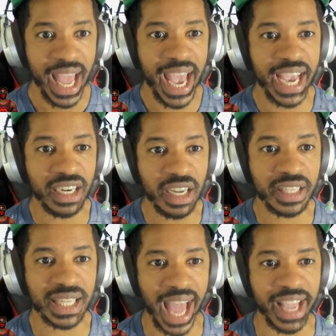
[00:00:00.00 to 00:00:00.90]
It
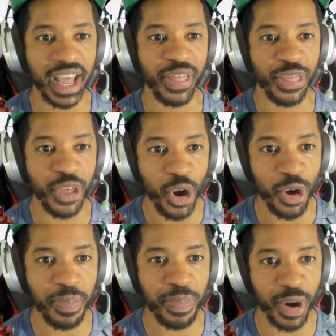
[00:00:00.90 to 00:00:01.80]
looks like a
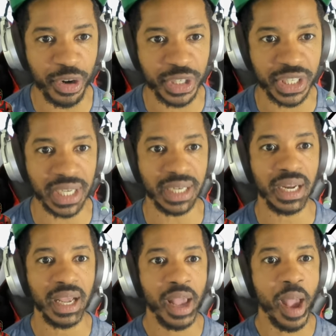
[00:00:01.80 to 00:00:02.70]
third
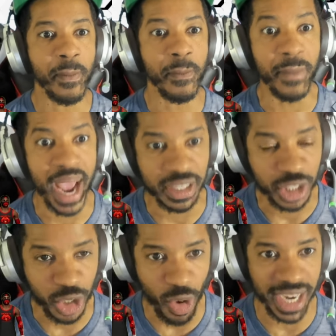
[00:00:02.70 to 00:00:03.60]
person
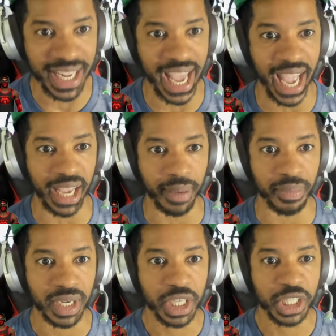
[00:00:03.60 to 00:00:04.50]
Metroid
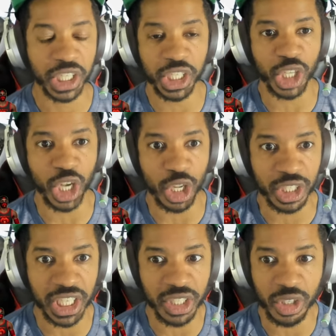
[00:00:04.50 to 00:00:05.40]
game. She's
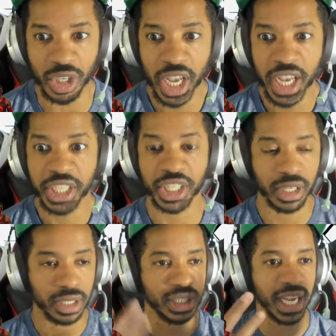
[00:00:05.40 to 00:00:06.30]
she's
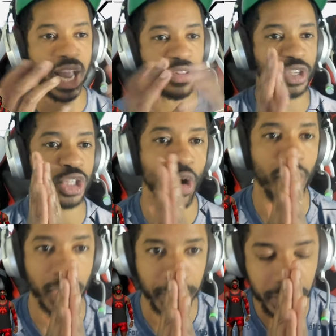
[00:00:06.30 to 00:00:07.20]
check out the
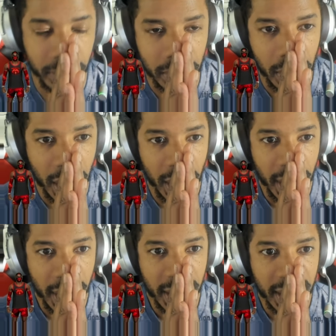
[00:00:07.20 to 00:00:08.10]
story.
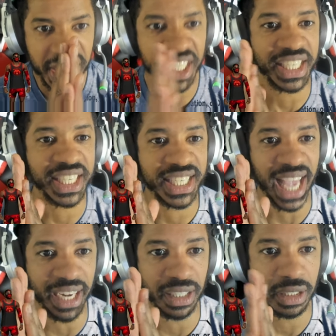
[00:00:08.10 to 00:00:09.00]

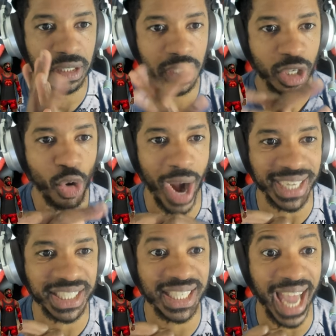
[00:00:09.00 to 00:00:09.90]
Selene
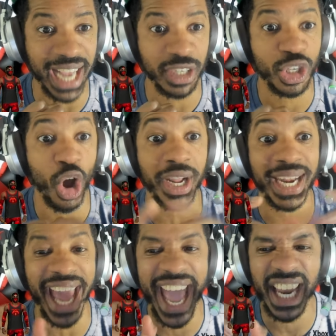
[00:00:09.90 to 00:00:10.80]
crash lands on
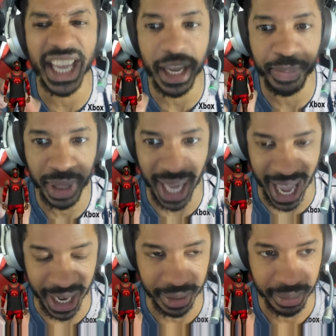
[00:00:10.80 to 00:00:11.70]
an alien planet